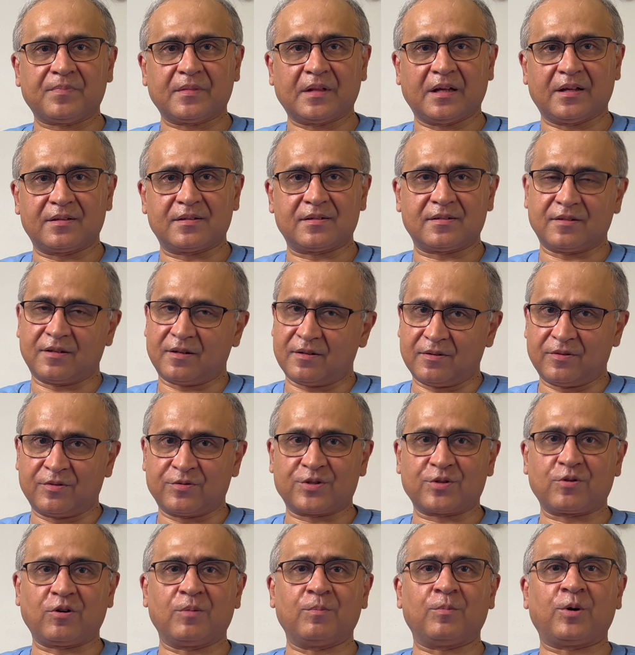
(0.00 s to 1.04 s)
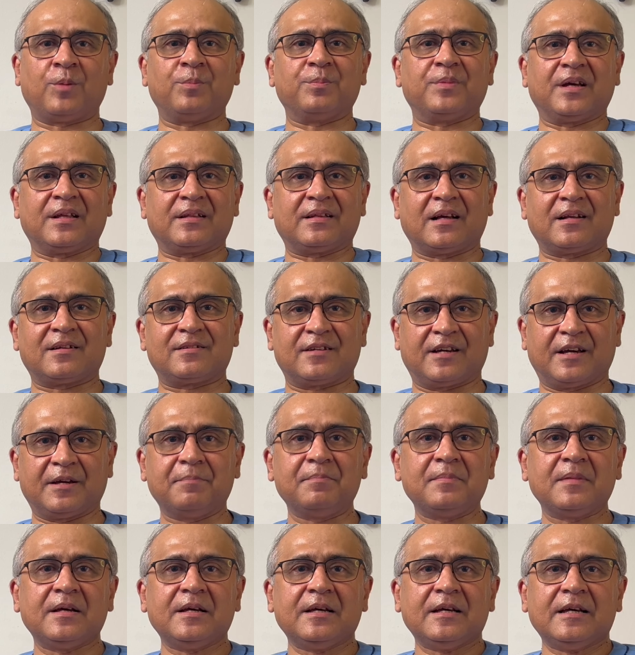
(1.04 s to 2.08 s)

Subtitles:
It was called Bombay at that time.